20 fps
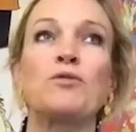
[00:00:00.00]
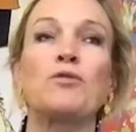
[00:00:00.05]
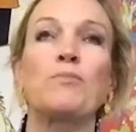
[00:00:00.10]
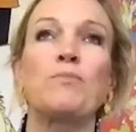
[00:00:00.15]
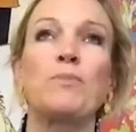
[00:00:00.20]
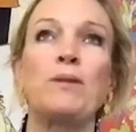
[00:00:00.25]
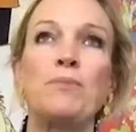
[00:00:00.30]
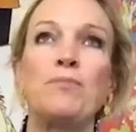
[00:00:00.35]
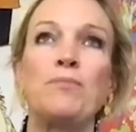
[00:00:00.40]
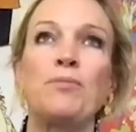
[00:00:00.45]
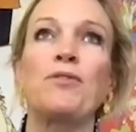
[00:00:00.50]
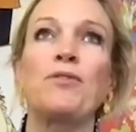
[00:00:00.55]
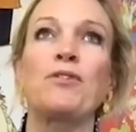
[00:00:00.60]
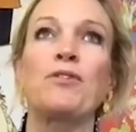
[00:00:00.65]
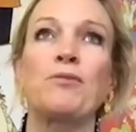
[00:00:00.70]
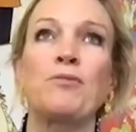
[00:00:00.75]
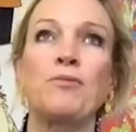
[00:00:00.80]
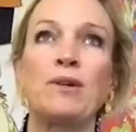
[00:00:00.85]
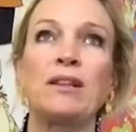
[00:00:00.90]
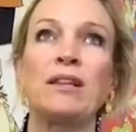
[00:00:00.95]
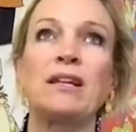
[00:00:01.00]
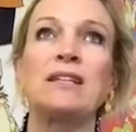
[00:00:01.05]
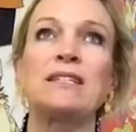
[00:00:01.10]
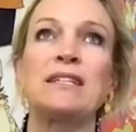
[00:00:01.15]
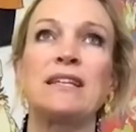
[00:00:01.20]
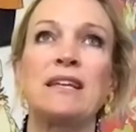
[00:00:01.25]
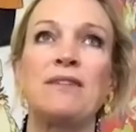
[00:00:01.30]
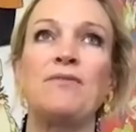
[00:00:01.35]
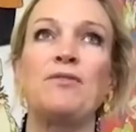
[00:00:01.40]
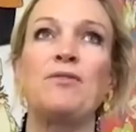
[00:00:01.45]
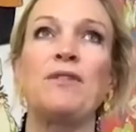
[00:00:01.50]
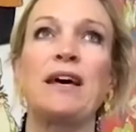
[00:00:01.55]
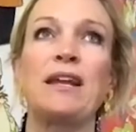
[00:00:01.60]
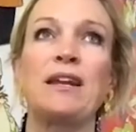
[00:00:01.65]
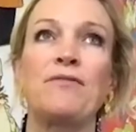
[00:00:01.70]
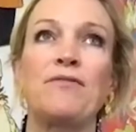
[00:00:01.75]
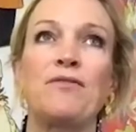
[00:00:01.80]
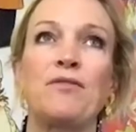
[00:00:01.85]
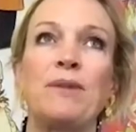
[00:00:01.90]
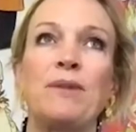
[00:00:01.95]
or people that are willing to give you that
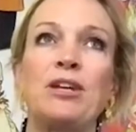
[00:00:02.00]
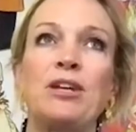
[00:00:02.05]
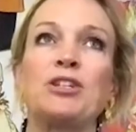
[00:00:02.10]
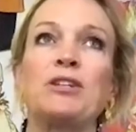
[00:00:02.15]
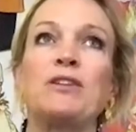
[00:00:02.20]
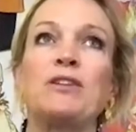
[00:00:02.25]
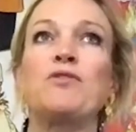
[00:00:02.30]
information.